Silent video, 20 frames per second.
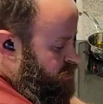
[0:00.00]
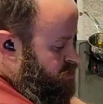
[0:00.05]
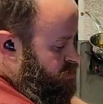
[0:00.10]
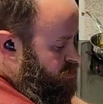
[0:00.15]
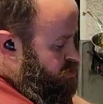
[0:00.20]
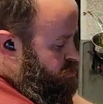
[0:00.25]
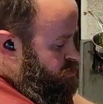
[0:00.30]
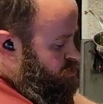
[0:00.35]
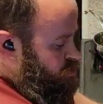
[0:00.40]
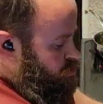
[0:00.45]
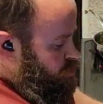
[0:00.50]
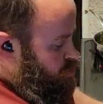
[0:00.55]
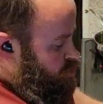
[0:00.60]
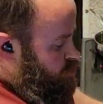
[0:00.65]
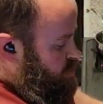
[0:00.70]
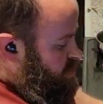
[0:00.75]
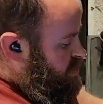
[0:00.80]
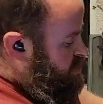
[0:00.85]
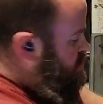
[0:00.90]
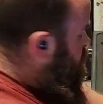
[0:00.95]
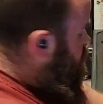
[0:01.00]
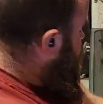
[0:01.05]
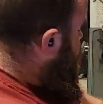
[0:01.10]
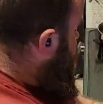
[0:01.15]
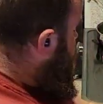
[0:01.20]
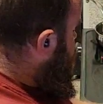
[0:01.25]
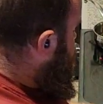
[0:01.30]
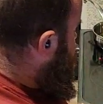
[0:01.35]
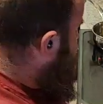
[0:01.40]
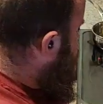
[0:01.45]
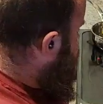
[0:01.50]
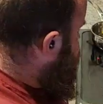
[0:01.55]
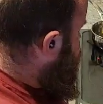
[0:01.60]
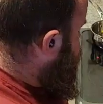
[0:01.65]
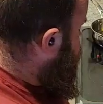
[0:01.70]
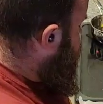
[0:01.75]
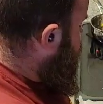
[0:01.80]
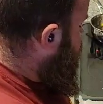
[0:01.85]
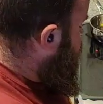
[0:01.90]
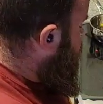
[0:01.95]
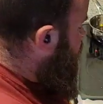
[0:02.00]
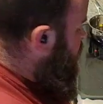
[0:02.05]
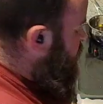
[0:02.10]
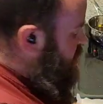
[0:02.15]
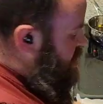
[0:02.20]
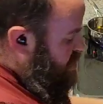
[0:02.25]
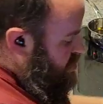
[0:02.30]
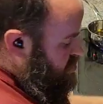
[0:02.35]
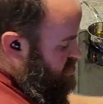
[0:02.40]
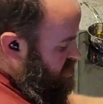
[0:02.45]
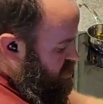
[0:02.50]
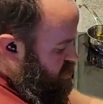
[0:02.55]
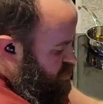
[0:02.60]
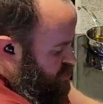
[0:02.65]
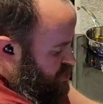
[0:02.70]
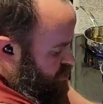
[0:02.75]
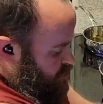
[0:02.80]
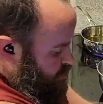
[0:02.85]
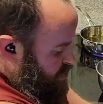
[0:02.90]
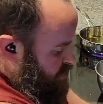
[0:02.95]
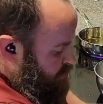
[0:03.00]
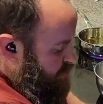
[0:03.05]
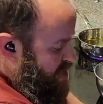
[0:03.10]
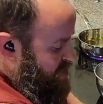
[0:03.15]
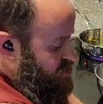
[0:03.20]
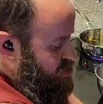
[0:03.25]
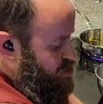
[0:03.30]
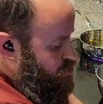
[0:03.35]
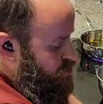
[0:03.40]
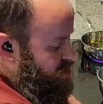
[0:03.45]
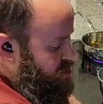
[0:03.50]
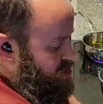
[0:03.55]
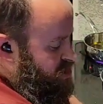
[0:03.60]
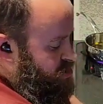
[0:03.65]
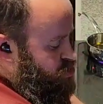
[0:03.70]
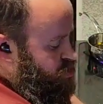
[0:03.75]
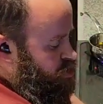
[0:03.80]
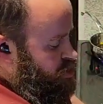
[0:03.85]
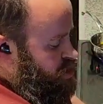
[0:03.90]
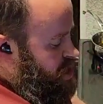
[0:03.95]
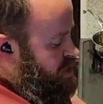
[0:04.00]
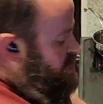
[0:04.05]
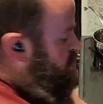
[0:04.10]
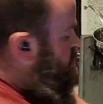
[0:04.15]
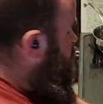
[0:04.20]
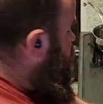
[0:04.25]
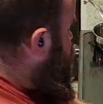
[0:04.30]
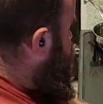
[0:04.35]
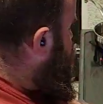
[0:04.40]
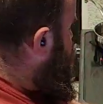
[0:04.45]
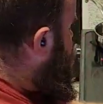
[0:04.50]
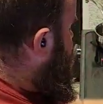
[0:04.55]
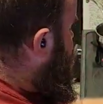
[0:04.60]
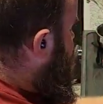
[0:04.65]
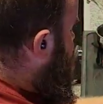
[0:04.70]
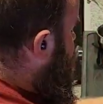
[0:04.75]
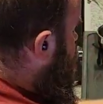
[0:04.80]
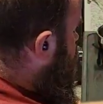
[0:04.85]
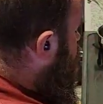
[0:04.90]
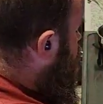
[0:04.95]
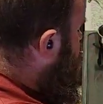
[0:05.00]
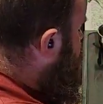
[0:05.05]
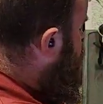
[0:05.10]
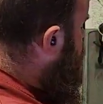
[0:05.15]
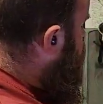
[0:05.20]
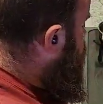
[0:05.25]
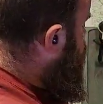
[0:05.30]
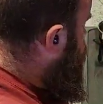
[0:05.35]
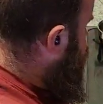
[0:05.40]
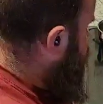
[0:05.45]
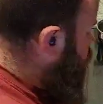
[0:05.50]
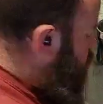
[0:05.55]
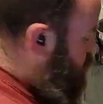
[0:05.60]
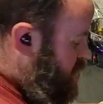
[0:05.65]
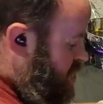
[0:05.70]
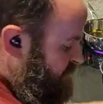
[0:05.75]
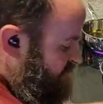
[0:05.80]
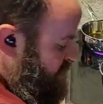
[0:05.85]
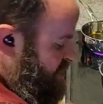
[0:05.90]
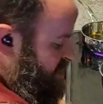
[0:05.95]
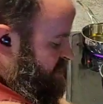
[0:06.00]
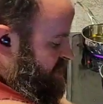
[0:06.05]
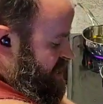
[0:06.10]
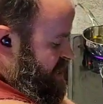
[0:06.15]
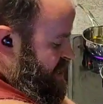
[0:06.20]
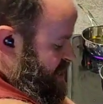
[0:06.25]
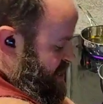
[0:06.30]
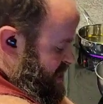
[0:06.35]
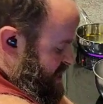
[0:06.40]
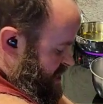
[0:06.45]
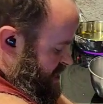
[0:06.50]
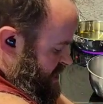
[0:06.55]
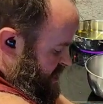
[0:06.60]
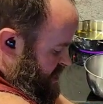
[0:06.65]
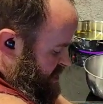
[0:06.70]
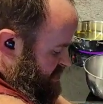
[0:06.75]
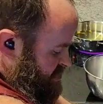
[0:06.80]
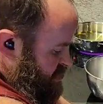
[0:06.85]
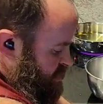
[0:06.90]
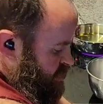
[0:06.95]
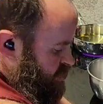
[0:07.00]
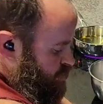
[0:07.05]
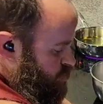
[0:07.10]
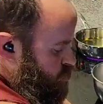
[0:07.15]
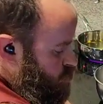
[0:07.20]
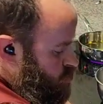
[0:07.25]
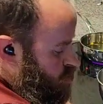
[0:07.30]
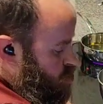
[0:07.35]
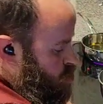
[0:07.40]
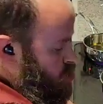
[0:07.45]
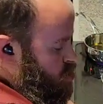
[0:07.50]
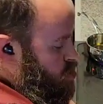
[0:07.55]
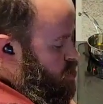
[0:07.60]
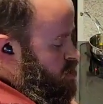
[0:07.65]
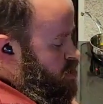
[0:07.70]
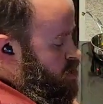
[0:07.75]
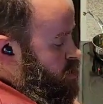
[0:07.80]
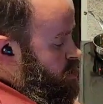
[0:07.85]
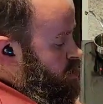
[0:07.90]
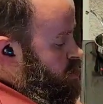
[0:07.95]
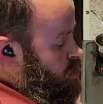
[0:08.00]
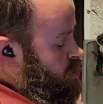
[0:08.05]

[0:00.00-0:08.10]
So just do a quick light dusting. Essentially, by doing this, you're not going to fill both your oven and your